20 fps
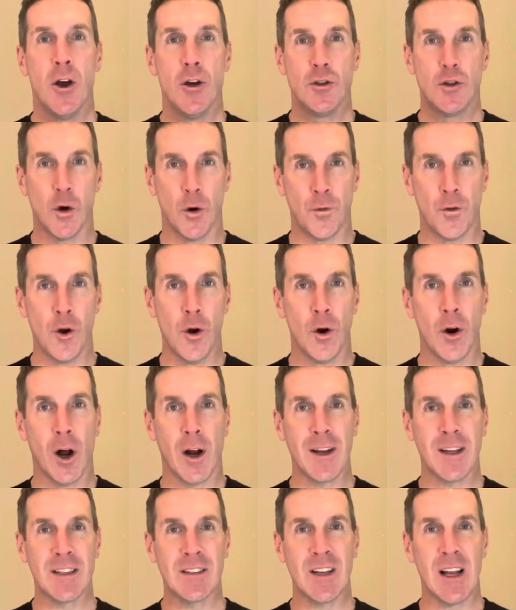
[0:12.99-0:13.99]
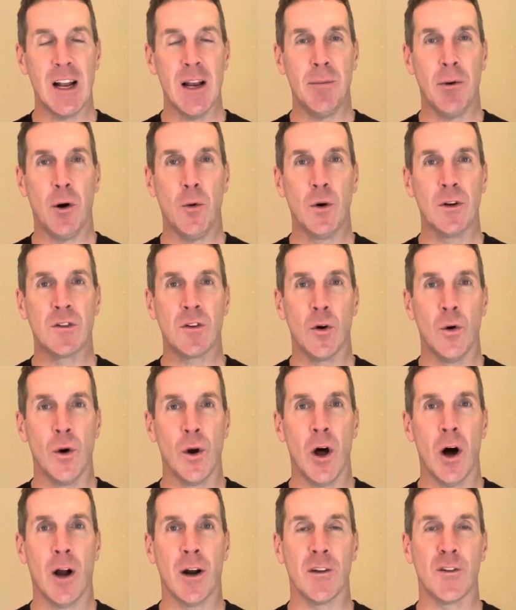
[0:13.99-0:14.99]
So if you're not excited about what's
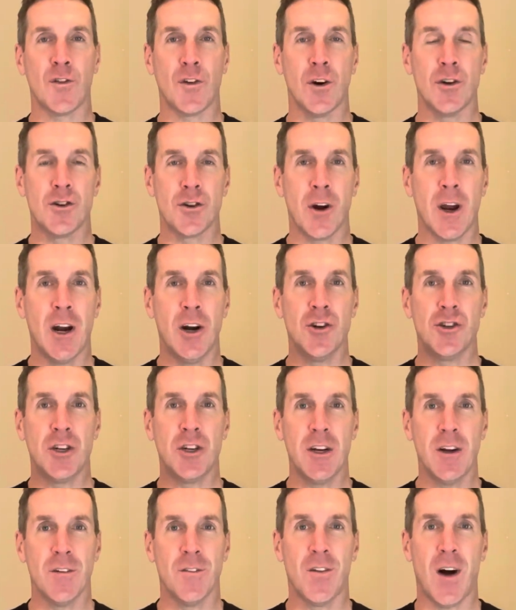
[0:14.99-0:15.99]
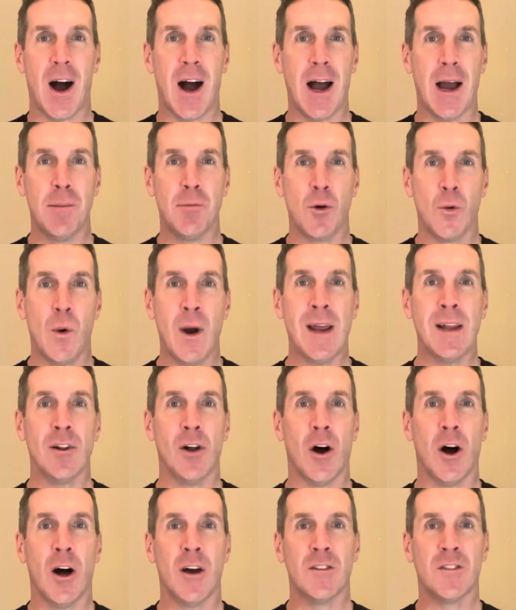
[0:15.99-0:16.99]
going on as far as your energy, your vibe, your weight
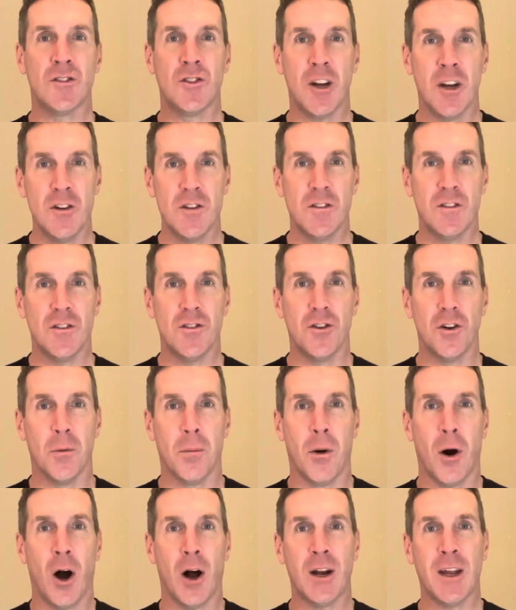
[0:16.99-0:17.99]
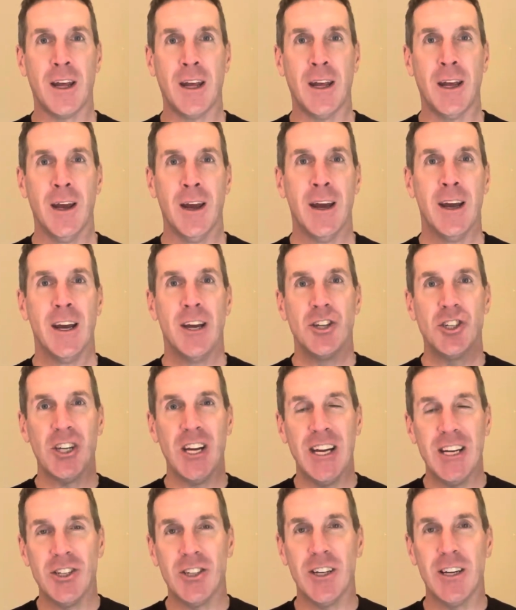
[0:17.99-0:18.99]
loss, changes in your body,
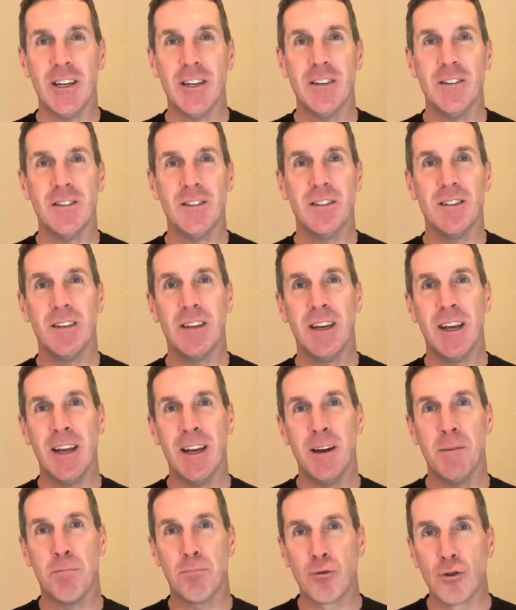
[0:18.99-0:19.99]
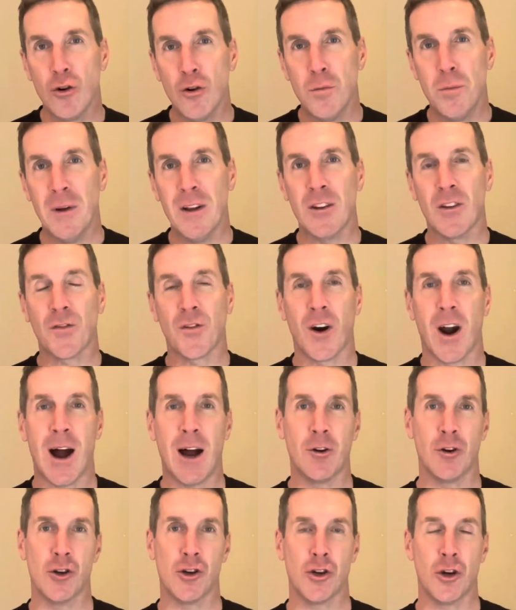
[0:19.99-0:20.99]
changes in improvements for how
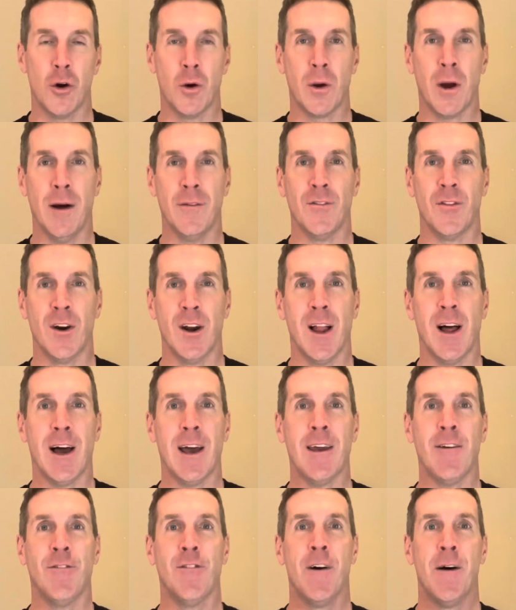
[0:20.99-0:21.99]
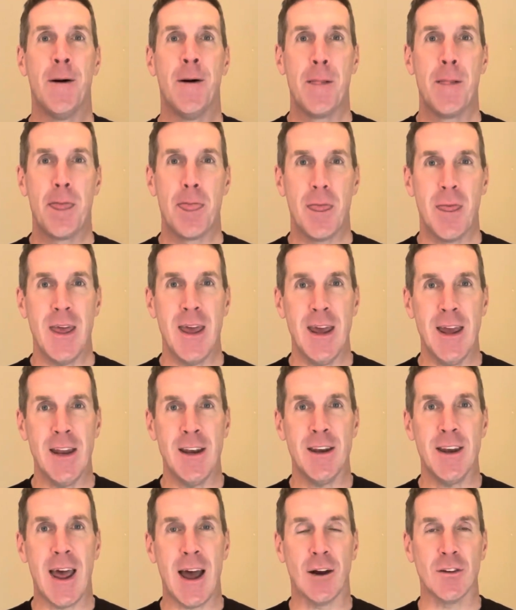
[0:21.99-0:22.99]
you're showing up for life,
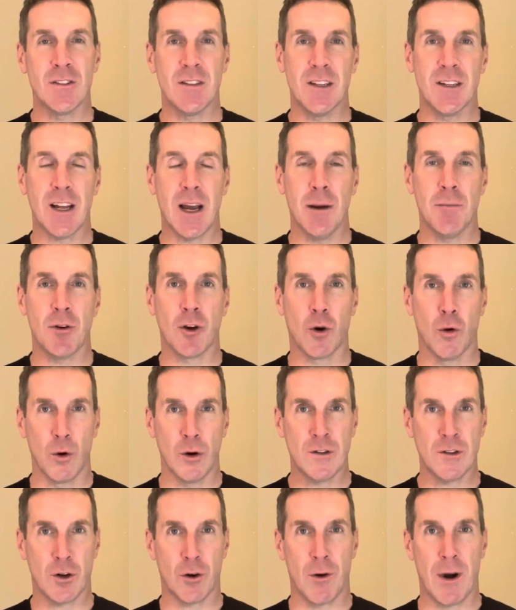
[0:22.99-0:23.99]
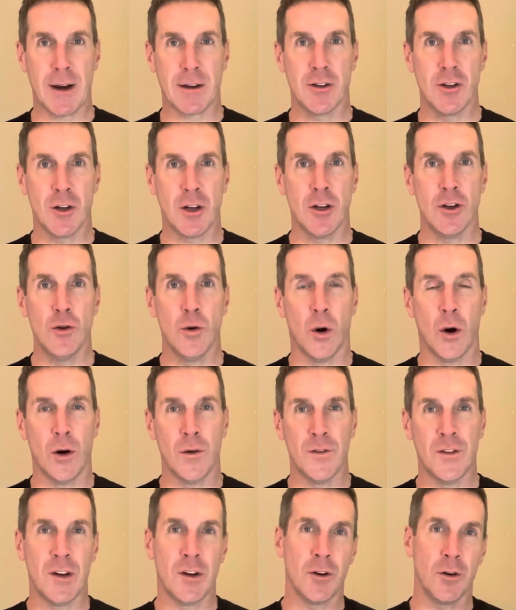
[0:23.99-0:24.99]
then now's the time to course correct. You can do all
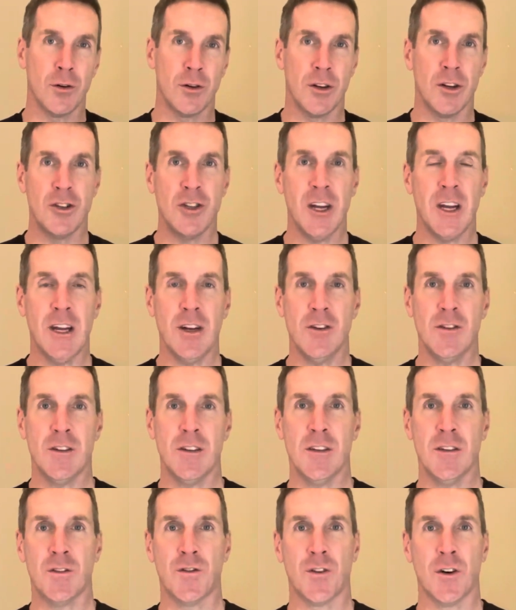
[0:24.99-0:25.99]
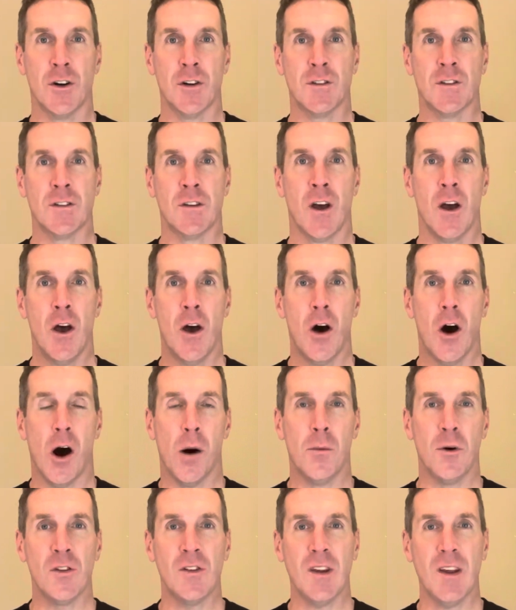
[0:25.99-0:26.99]
of zero to change these first
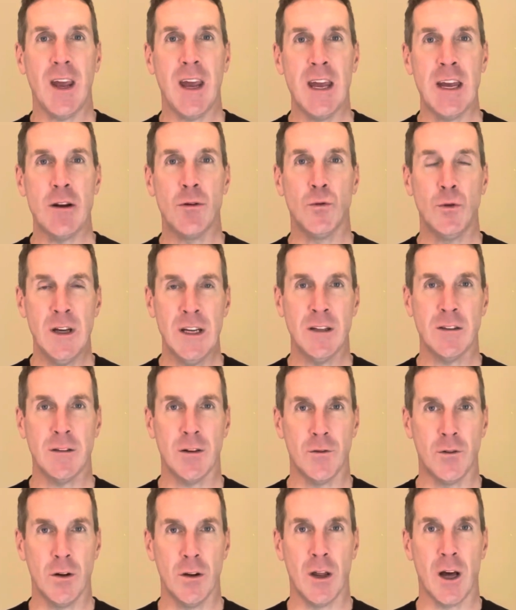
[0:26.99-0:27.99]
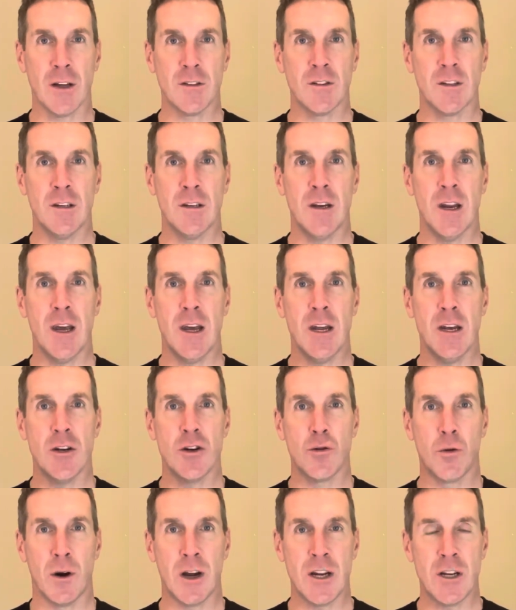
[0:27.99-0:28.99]
almost 8 weeks of
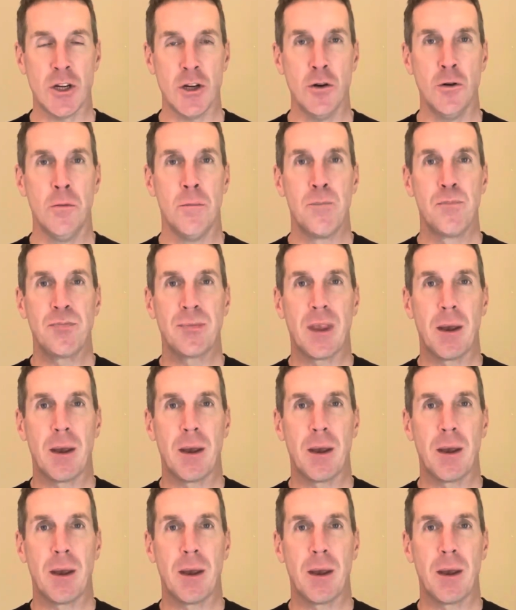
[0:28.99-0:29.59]
2022.